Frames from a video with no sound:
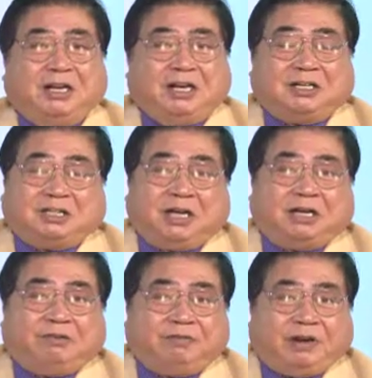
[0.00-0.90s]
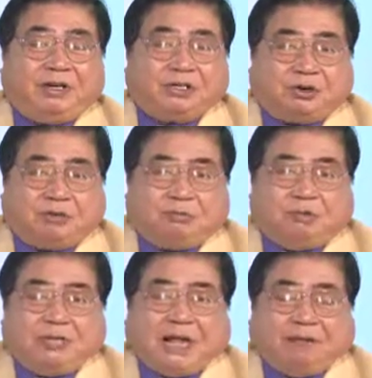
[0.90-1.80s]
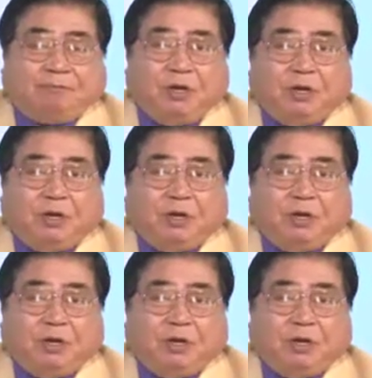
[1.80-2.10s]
Let's take a very short moment now.